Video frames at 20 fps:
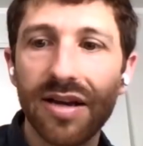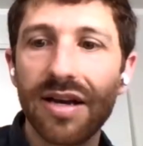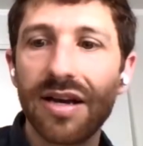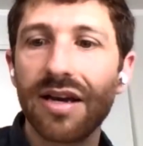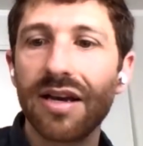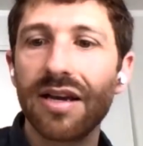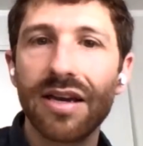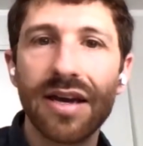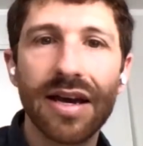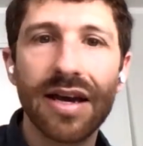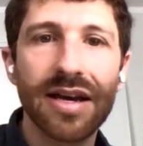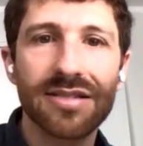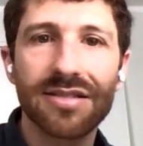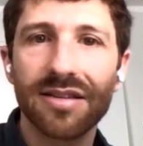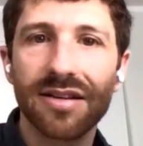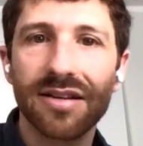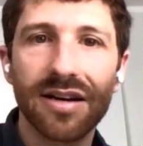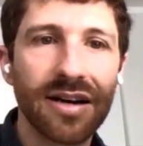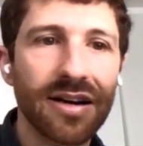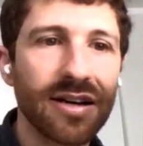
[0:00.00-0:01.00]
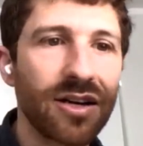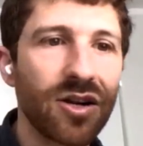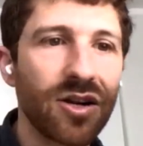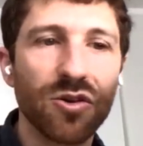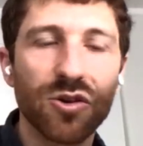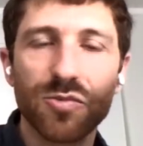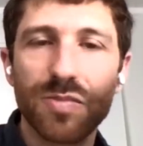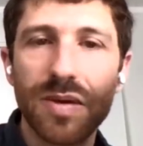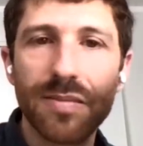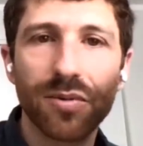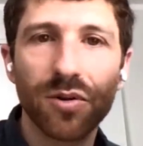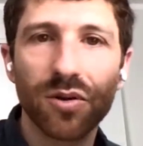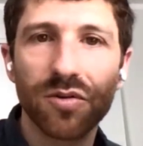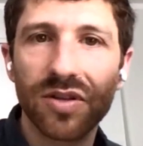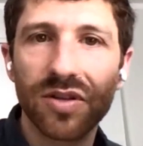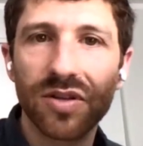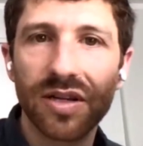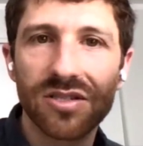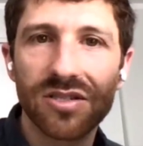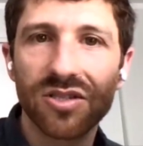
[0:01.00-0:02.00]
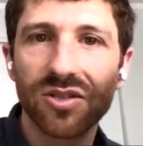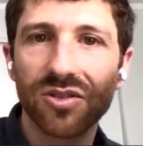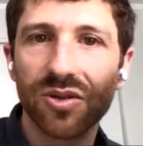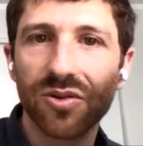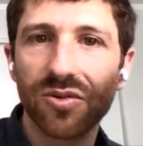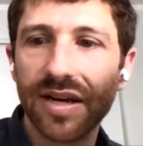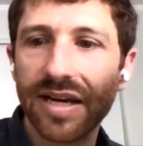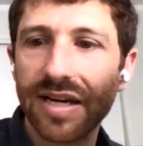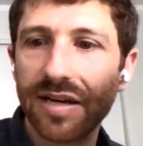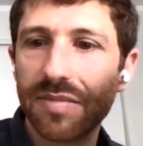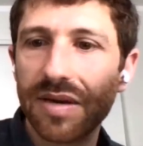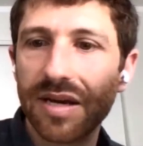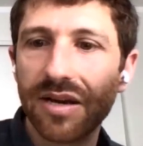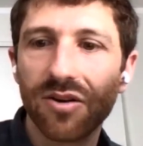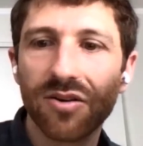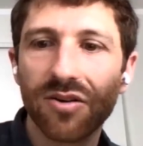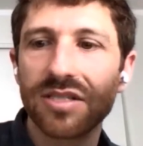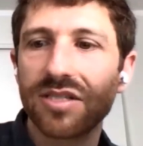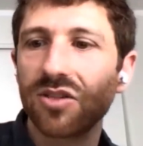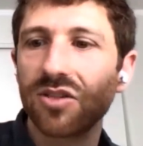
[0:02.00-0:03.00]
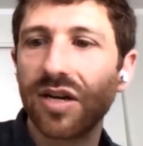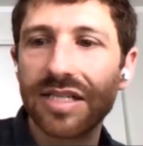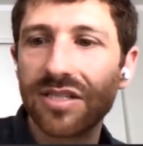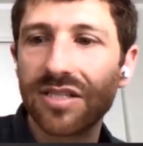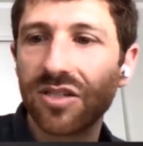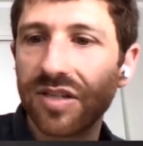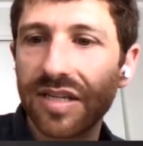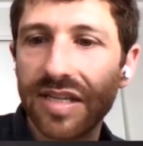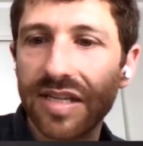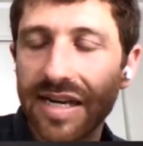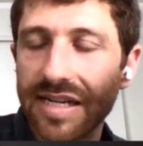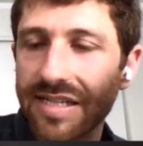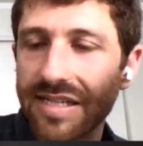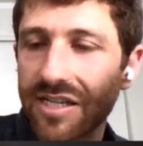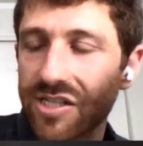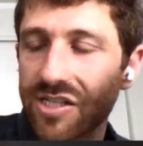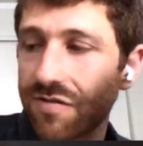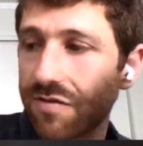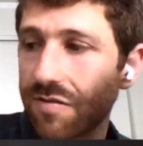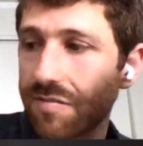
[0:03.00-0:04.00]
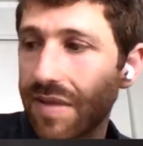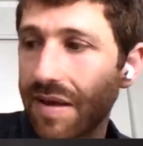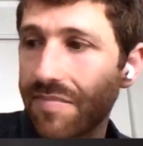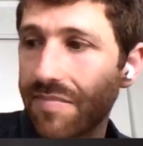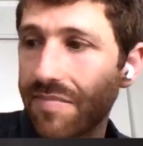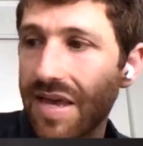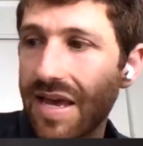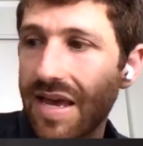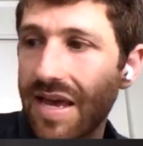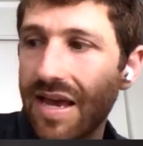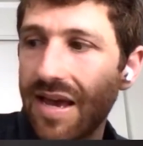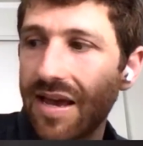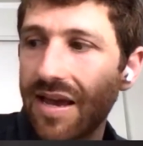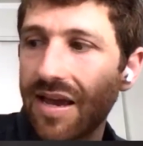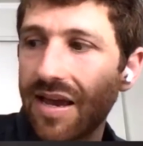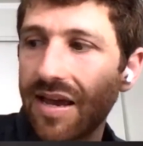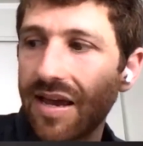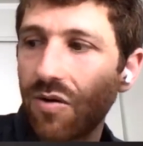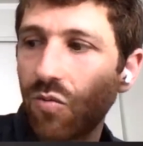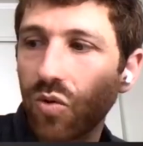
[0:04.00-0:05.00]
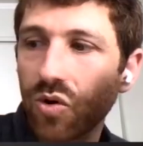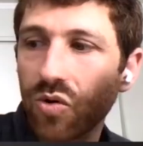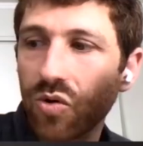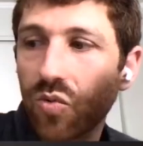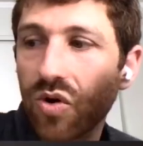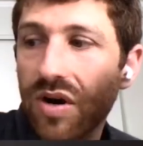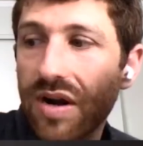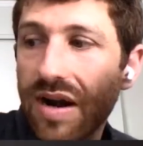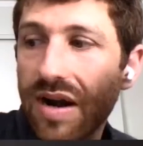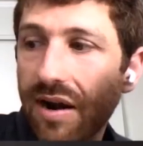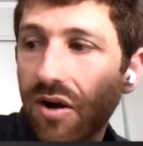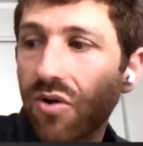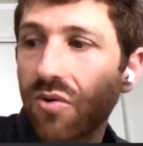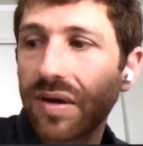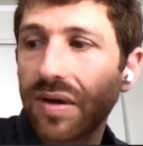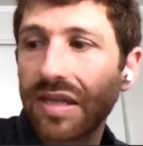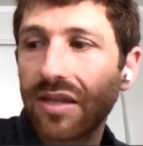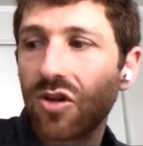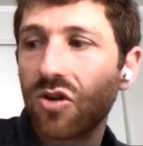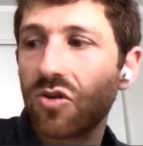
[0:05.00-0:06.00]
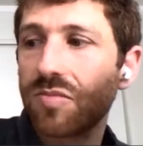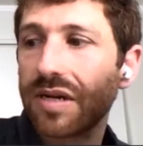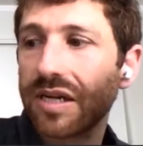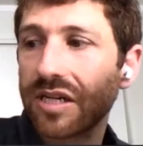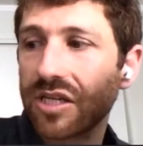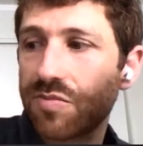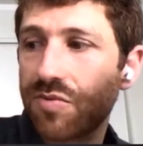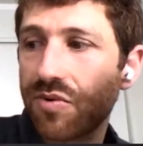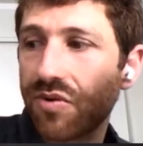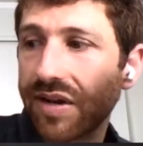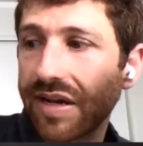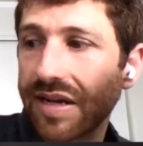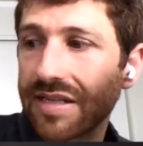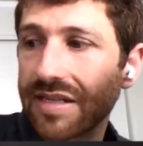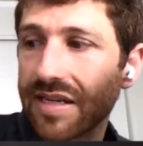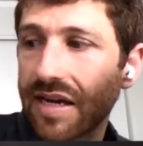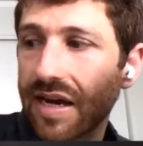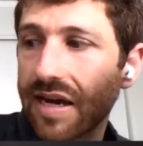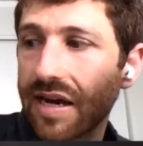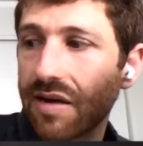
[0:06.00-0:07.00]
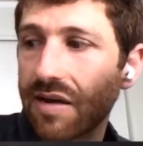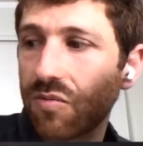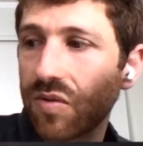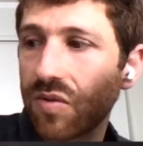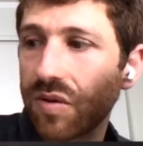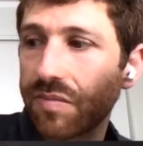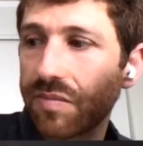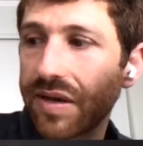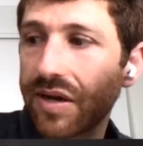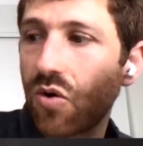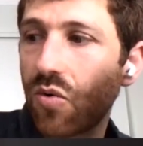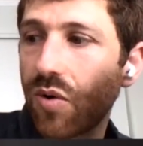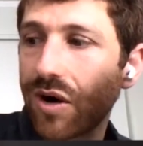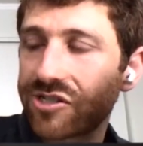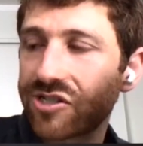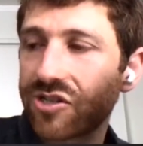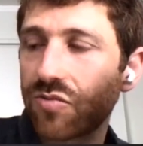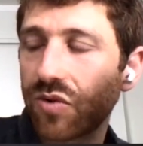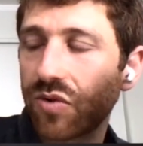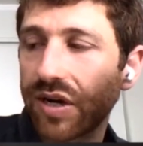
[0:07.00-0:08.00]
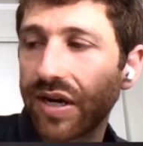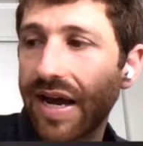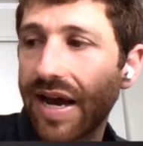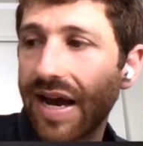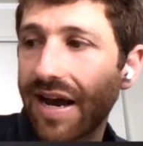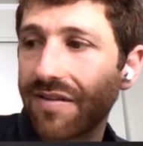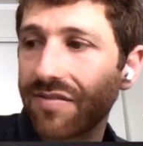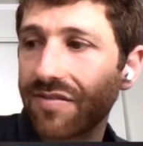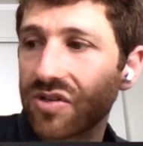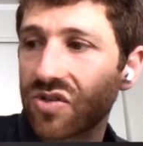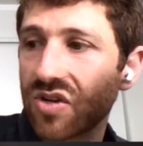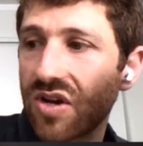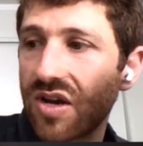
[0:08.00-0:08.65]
Yes, uh, you know those people over there still don't like me, or still I still need that attention from them. We're we're narrowing the human experience, and I the big question we're going to have is,